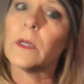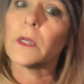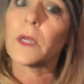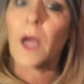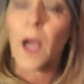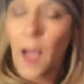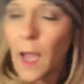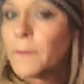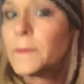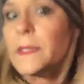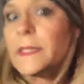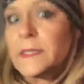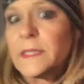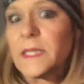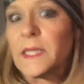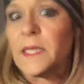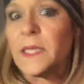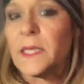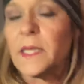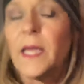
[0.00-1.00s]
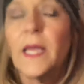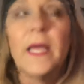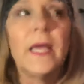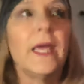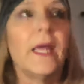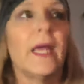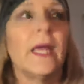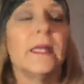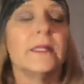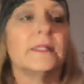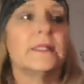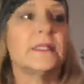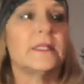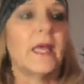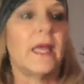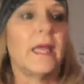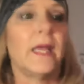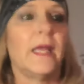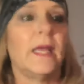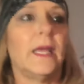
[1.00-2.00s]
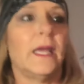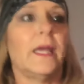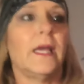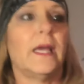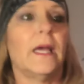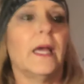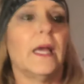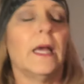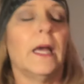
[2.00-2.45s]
commenting and saying